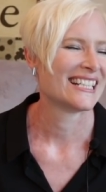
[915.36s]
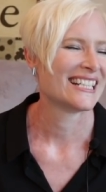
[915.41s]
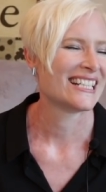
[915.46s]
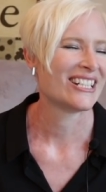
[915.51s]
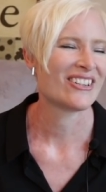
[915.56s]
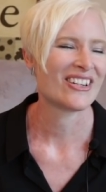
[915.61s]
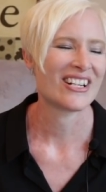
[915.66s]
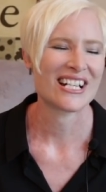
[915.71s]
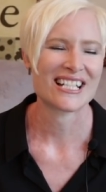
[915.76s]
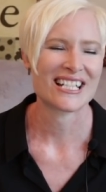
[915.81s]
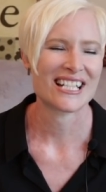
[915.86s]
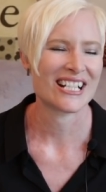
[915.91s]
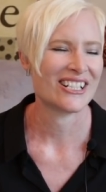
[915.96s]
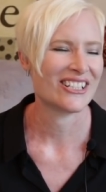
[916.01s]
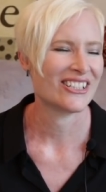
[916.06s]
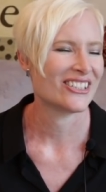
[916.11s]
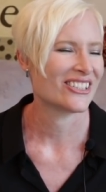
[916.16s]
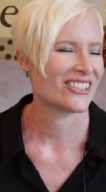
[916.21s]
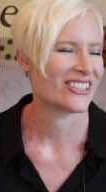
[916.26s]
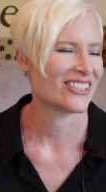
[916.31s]
You gotta
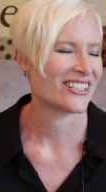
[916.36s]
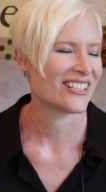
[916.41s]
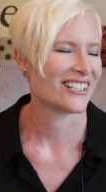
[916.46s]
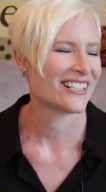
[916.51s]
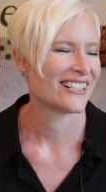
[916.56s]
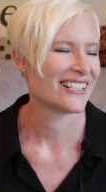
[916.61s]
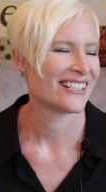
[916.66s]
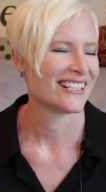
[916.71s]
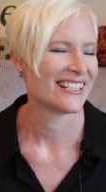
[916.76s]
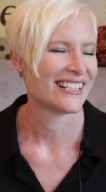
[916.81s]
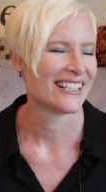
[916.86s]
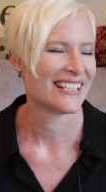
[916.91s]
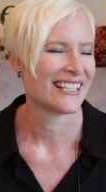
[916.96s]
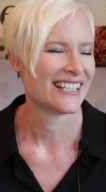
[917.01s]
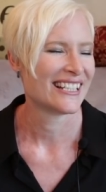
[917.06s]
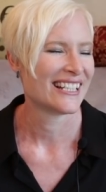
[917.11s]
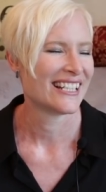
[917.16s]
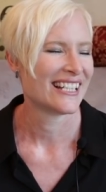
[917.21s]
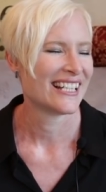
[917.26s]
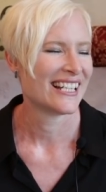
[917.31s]
tell her.
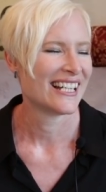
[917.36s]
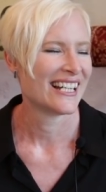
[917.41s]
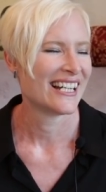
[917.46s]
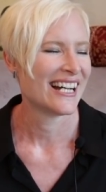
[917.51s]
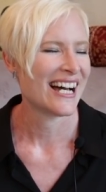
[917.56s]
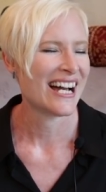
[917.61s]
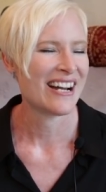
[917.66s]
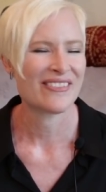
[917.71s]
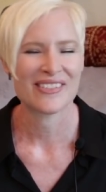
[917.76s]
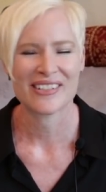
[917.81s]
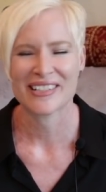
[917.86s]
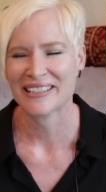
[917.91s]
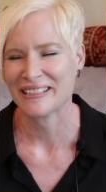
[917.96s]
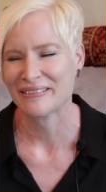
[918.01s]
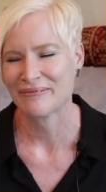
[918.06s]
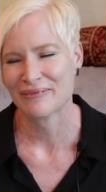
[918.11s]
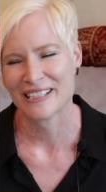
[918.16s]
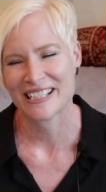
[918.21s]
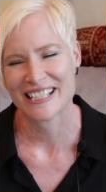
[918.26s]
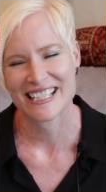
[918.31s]
I really
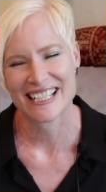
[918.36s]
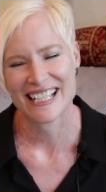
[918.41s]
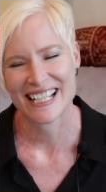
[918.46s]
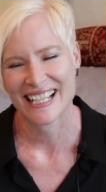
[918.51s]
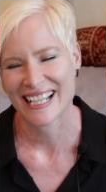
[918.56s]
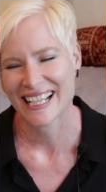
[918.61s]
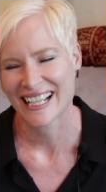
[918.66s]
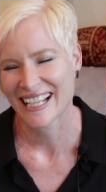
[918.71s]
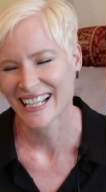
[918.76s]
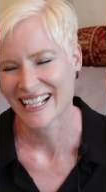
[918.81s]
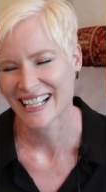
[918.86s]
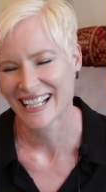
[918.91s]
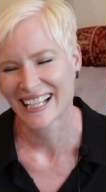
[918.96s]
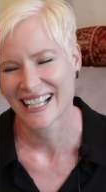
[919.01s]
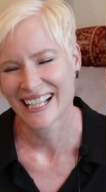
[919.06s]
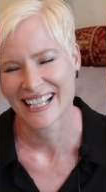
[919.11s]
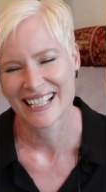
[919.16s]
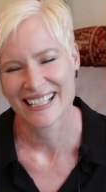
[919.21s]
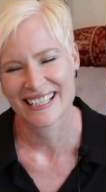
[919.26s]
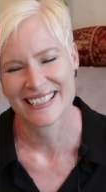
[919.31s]
appreciate
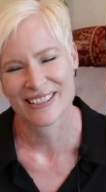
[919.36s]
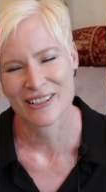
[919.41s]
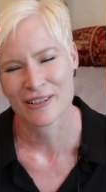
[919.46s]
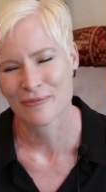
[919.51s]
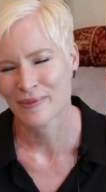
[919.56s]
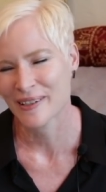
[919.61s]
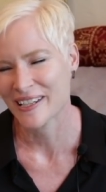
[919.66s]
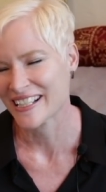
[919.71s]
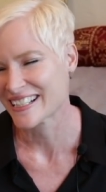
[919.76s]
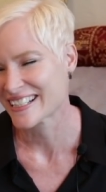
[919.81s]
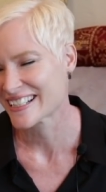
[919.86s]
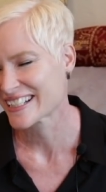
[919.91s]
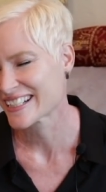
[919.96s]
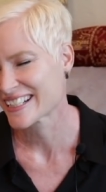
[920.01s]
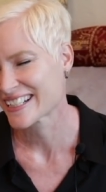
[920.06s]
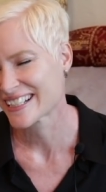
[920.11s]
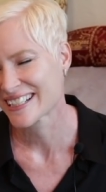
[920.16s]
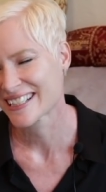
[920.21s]
it so much.